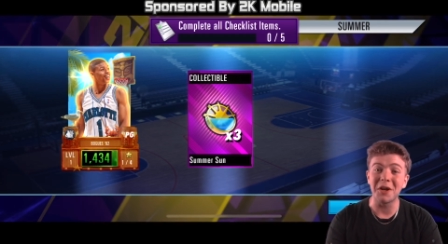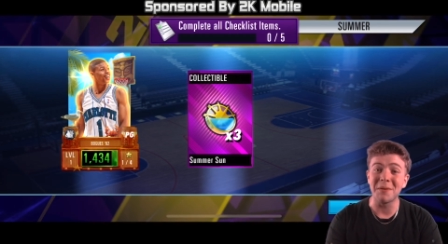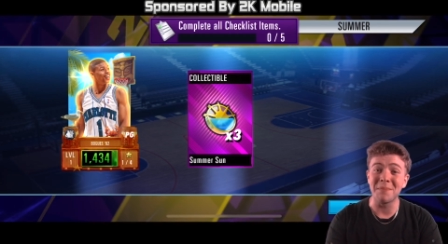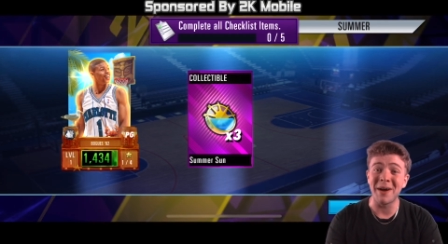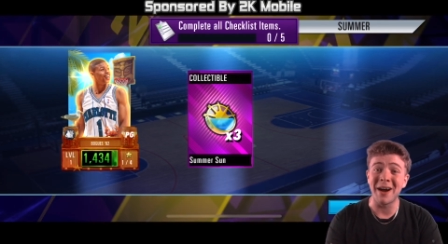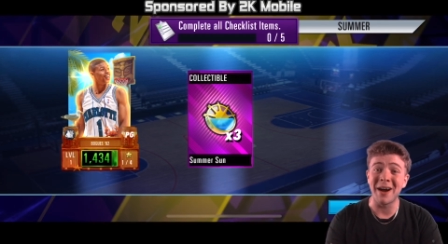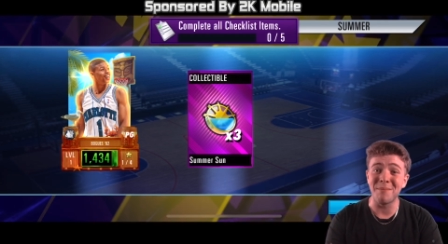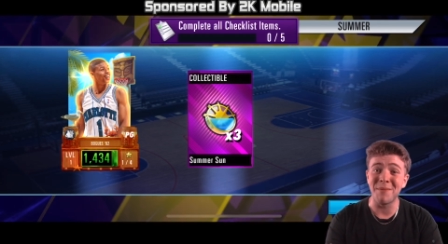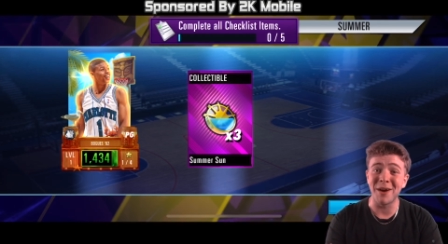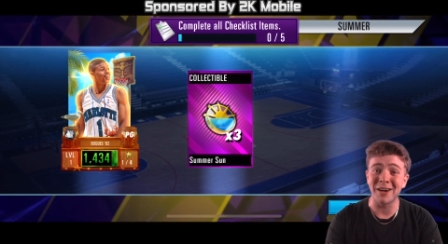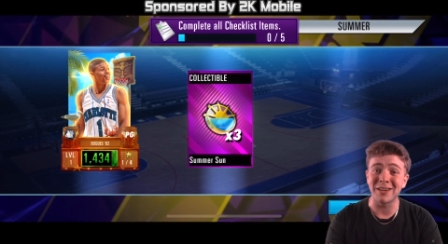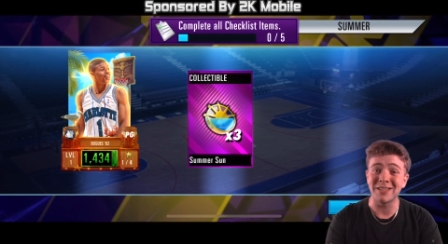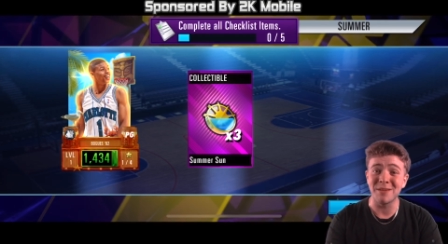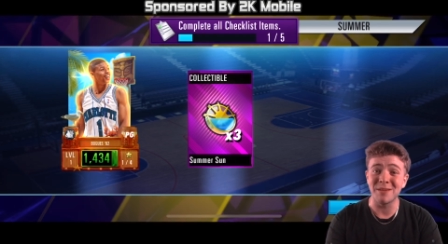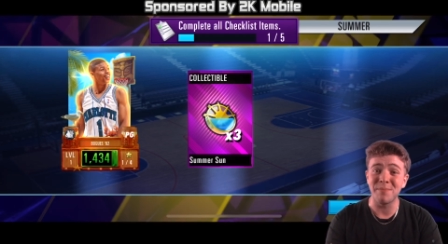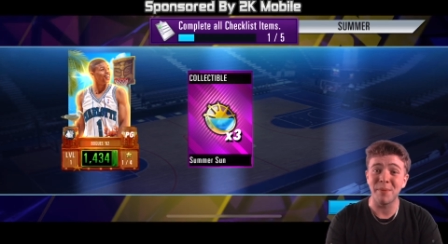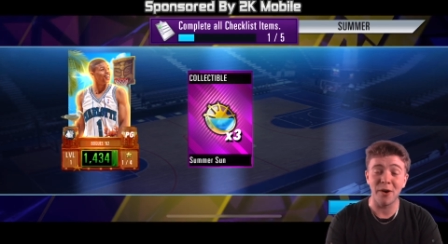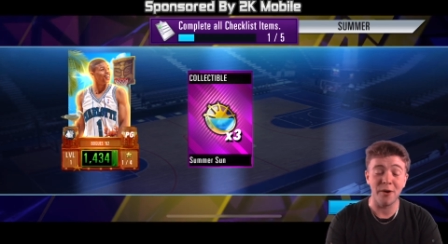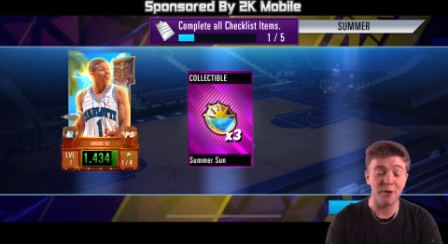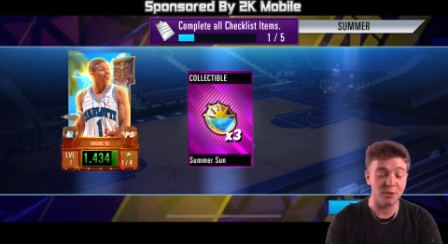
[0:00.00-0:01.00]
about Muggsy
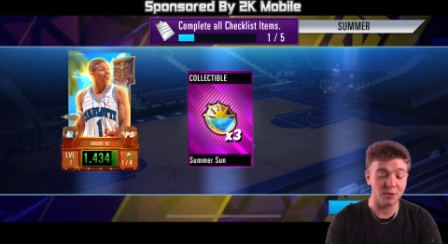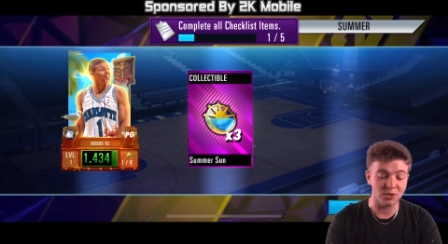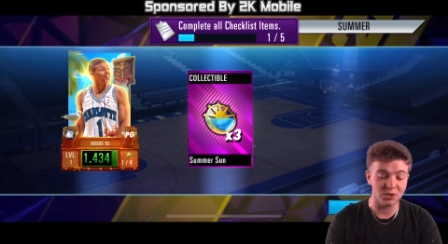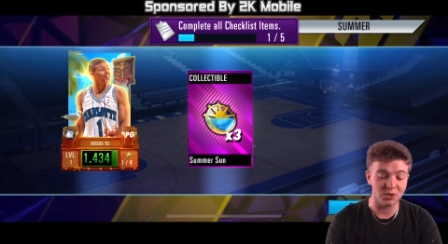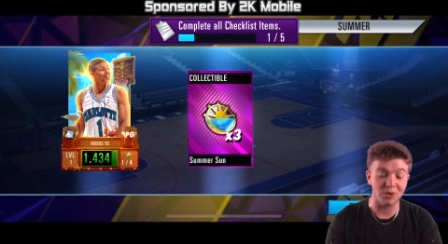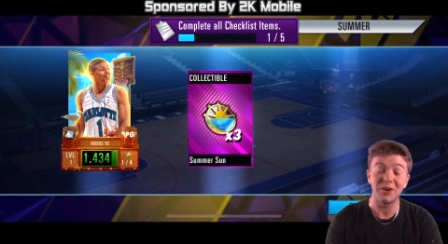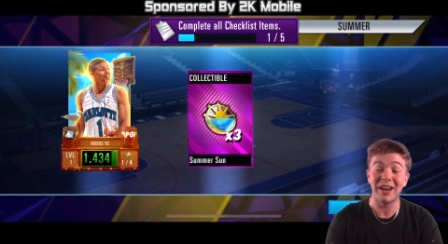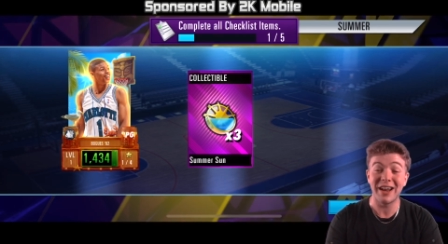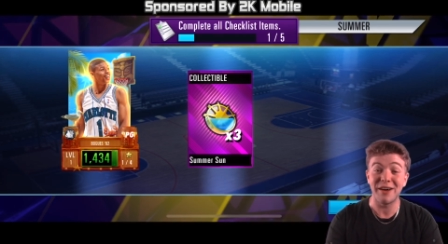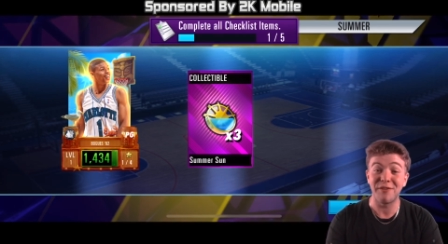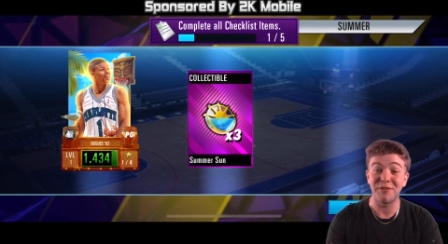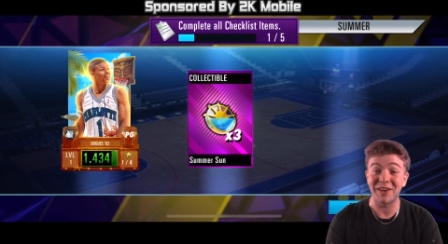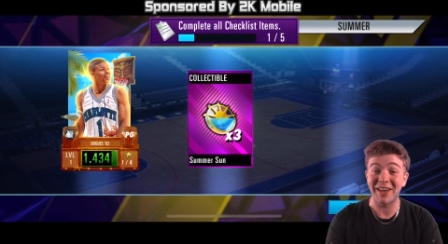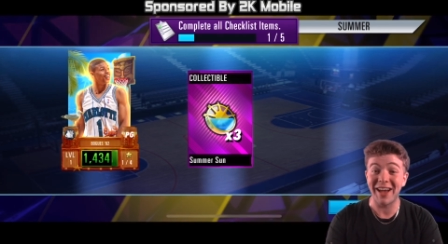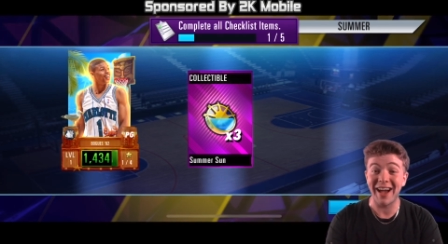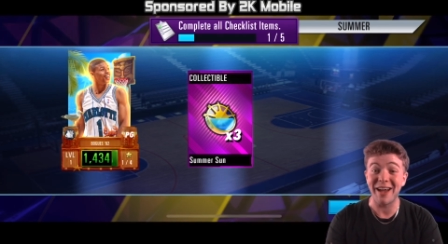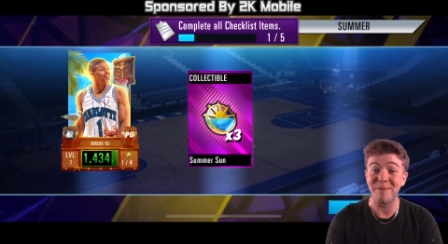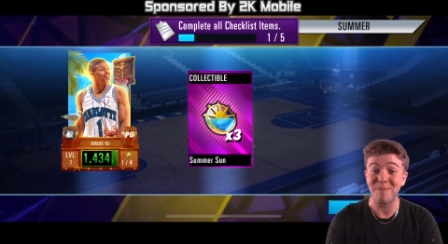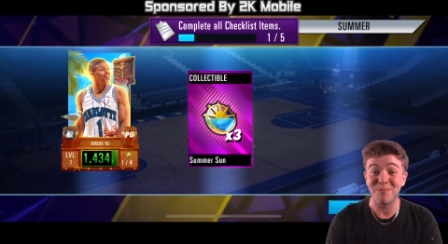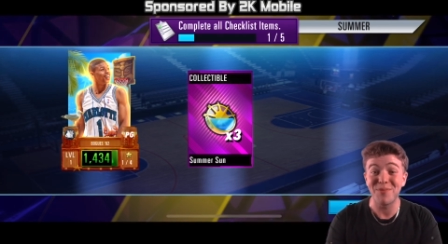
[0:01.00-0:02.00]
Bogues on another
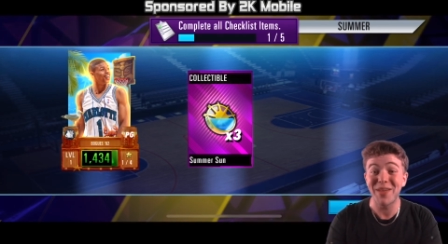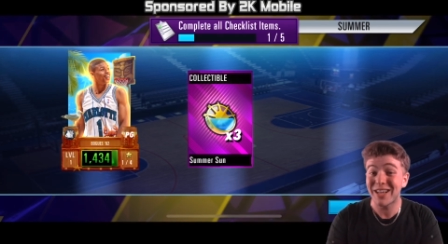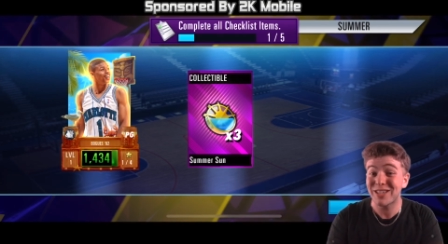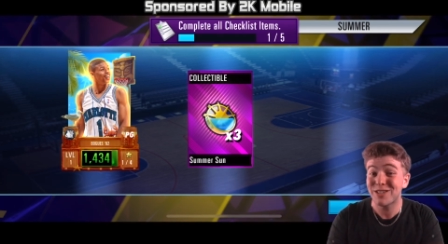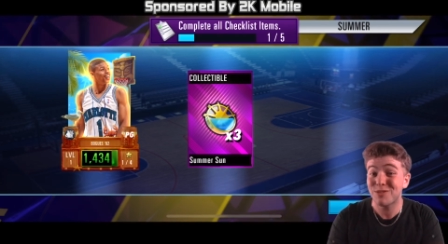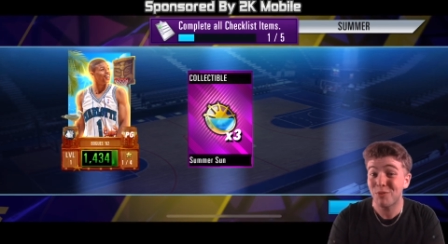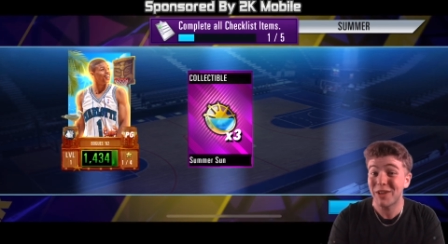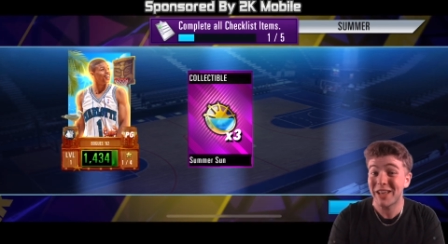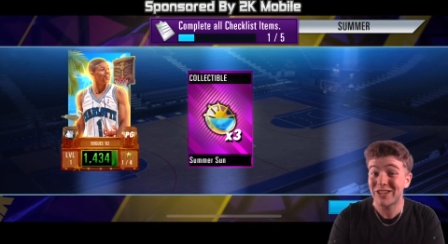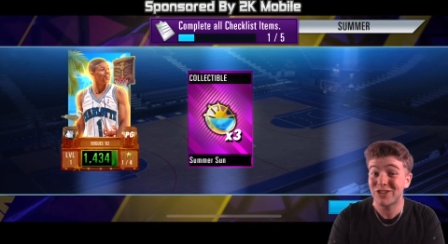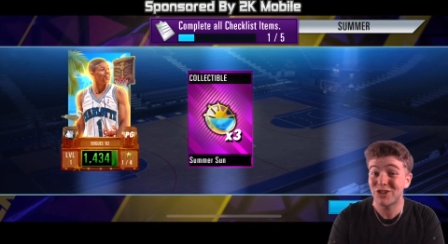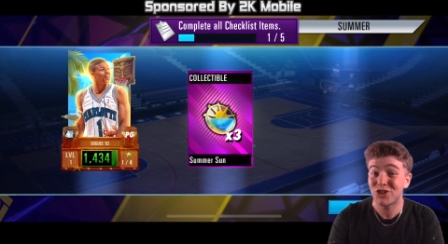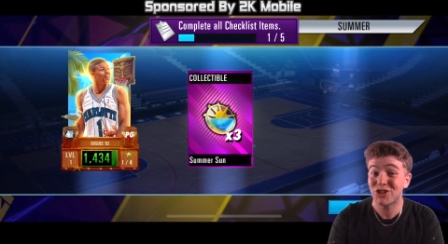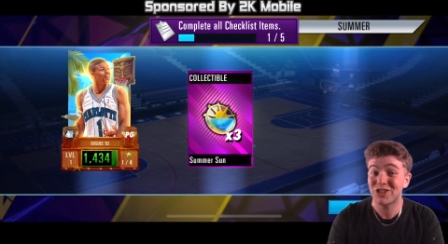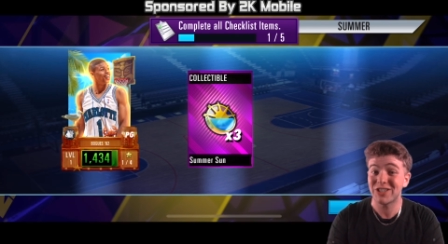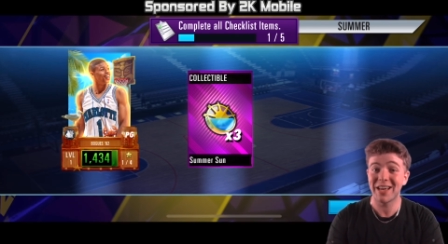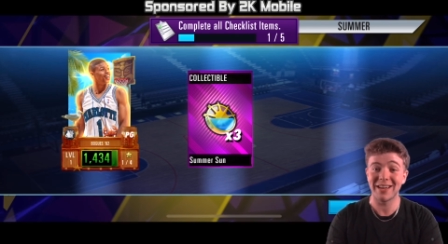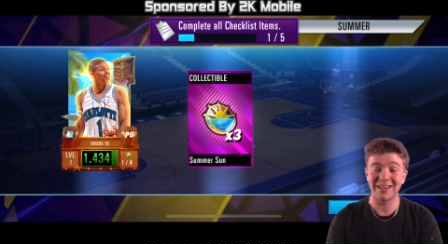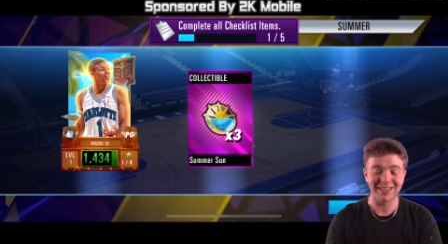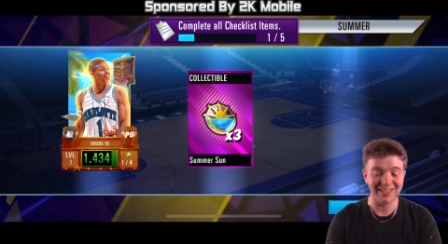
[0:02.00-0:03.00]
game. That's what they just
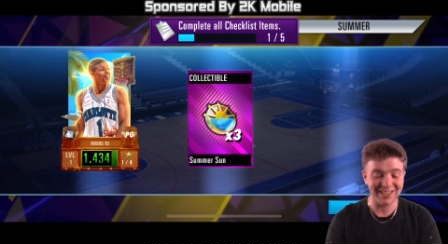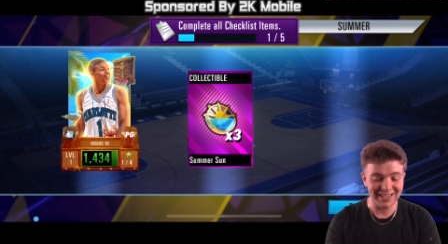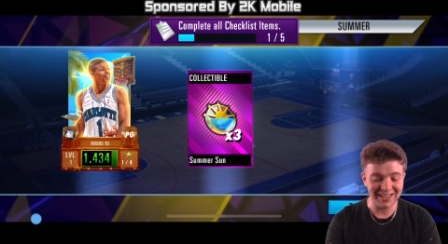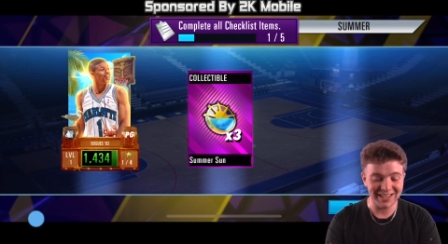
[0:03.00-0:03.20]
said.